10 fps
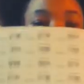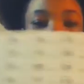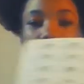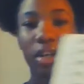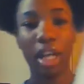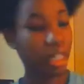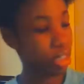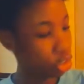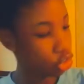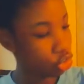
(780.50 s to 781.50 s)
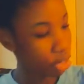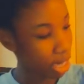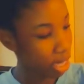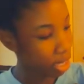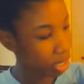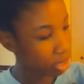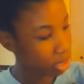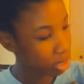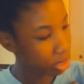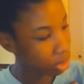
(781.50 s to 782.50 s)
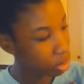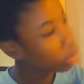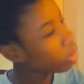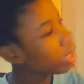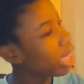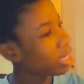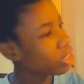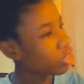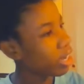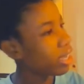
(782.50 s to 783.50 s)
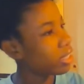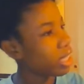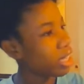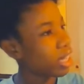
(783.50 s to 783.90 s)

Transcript: or like the triads. No, it has triads and